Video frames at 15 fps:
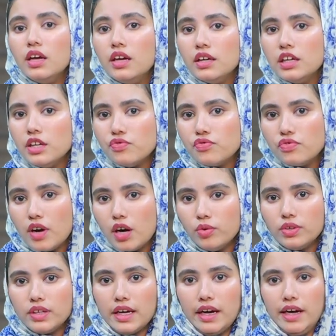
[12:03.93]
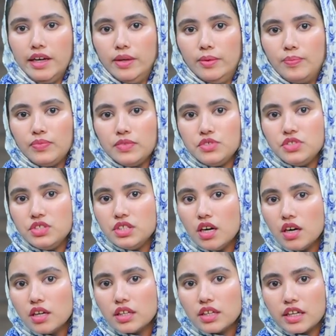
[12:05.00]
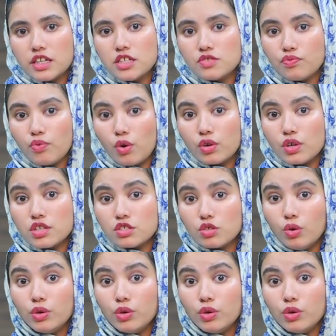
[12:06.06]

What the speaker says: He found that young kids focus